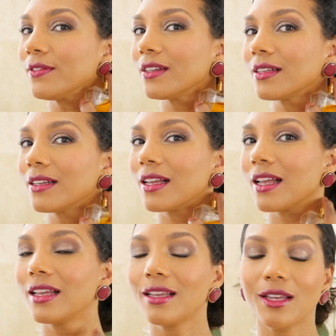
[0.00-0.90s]
5.
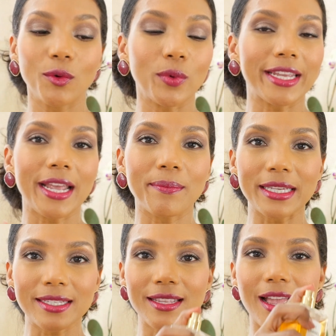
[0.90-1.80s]
We can't
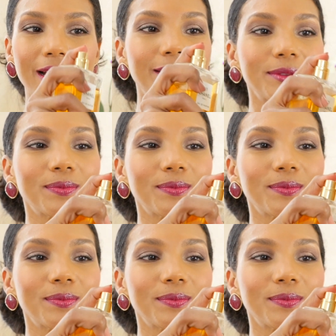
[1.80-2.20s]
miss that.